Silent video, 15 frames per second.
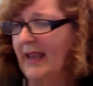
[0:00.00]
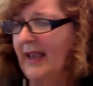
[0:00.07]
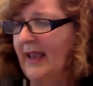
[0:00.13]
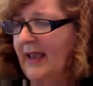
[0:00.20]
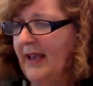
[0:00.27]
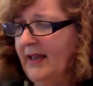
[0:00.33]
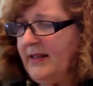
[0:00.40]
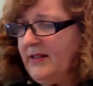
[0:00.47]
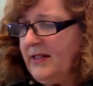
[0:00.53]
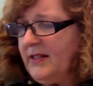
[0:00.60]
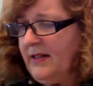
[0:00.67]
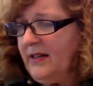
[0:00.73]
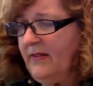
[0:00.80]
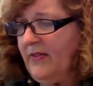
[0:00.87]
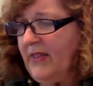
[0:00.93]
And
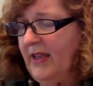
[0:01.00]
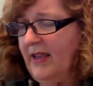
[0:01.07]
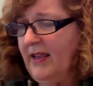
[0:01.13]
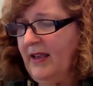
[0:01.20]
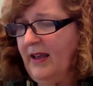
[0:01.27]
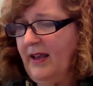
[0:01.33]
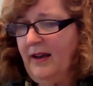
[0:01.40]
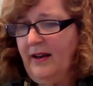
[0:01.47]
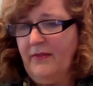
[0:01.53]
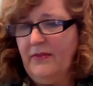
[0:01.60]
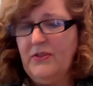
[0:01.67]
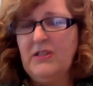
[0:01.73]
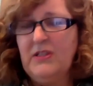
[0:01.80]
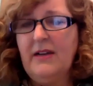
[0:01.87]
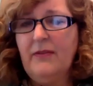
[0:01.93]
they have
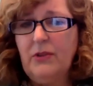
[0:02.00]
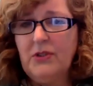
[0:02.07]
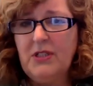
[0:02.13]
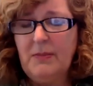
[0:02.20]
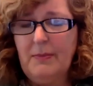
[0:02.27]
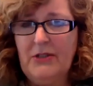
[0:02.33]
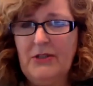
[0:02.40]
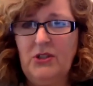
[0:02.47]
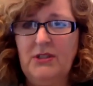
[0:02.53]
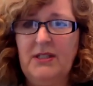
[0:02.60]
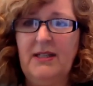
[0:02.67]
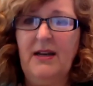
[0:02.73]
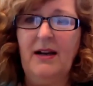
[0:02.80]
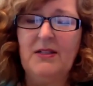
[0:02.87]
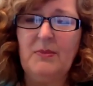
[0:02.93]
several specialty
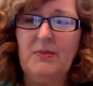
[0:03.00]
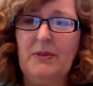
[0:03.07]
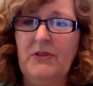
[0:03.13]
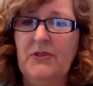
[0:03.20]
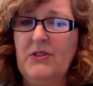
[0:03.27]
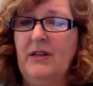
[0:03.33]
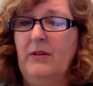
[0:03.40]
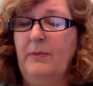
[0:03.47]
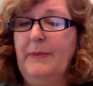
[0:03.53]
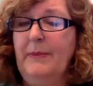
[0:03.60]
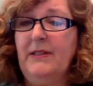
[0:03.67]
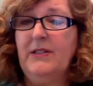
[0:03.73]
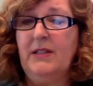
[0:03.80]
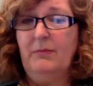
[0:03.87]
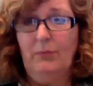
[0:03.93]
hospitals and are
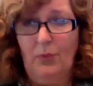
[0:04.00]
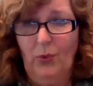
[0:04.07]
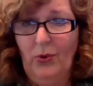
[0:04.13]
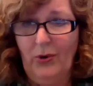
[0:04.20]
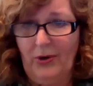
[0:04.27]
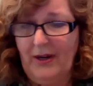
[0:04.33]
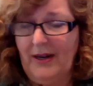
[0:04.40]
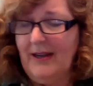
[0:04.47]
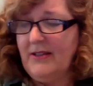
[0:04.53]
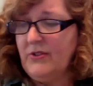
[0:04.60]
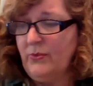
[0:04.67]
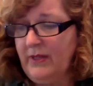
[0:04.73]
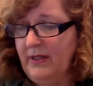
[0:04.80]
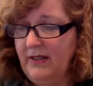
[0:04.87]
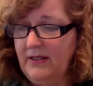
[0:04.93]
building more as
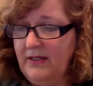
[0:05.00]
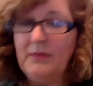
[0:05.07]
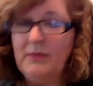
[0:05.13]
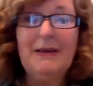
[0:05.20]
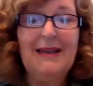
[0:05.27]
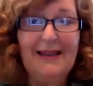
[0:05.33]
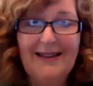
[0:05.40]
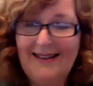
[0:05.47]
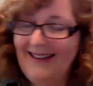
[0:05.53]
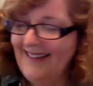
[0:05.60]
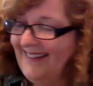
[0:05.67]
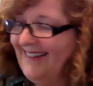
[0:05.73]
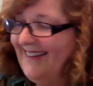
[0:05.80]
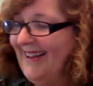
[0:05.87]
we speak, you